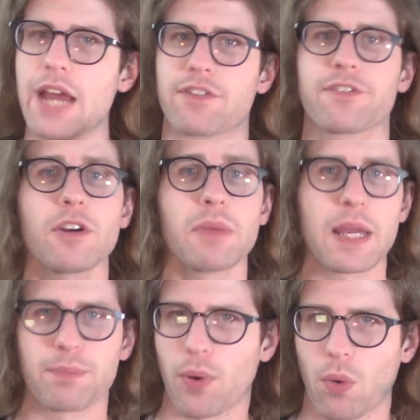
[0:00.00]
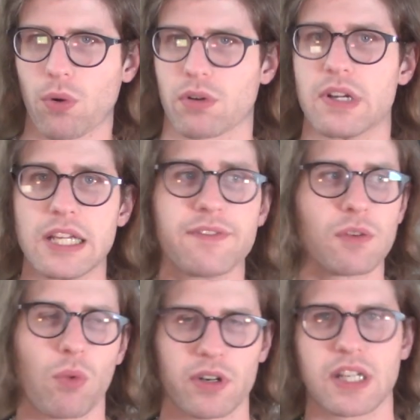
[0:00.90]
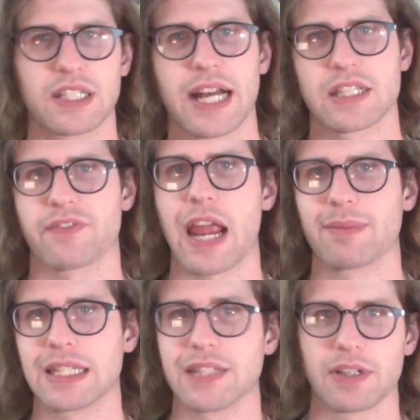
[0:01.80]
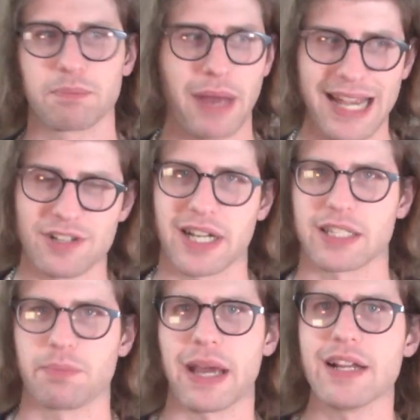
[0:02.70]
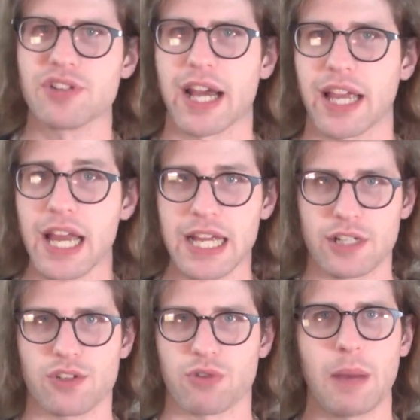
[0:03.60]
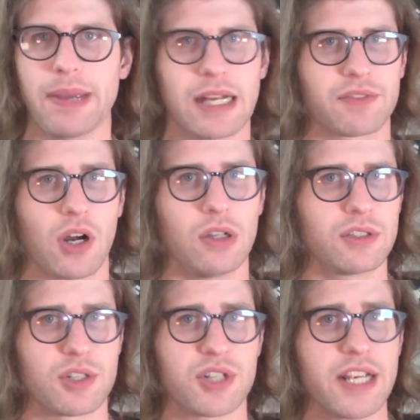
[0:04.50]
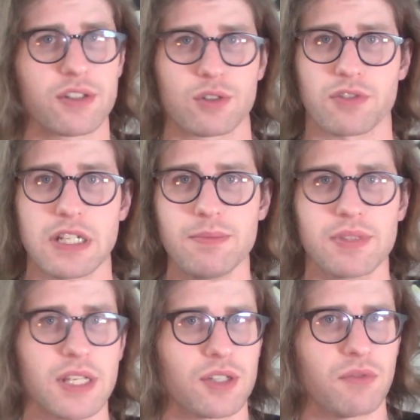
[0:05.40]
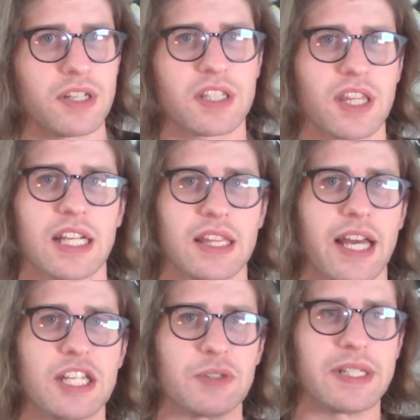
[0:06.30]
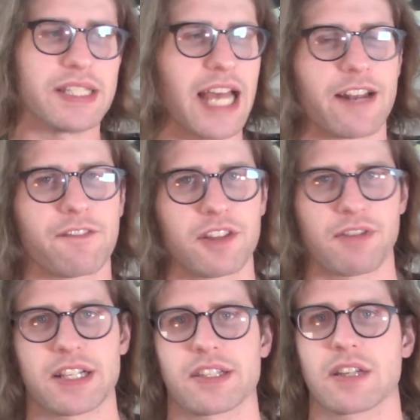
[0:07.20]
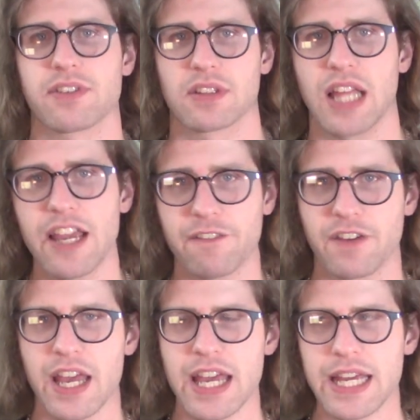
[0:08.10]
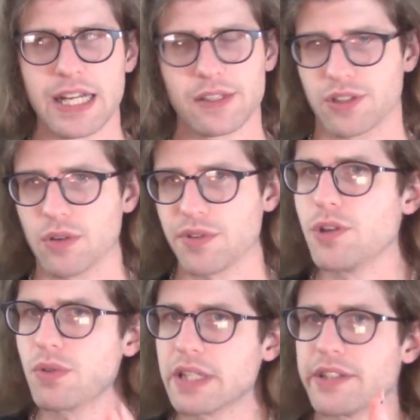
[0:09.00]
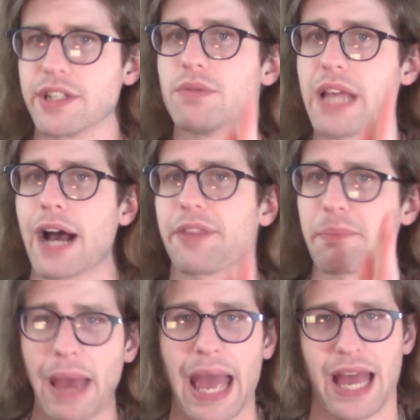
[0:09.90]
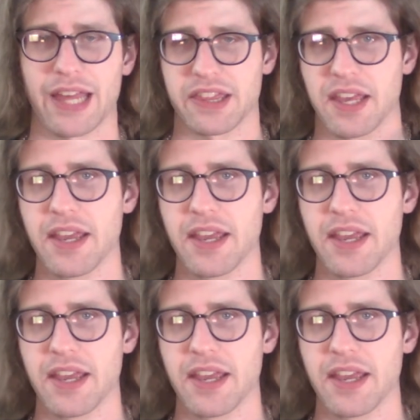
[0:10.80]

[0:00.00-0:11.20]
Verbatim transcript: If you're from a poor or even working-class family living paycheck to paycheck, dropping out of college to chase your dreams is a risk that could land you in debt for the rest of your life, and so you continue down the path.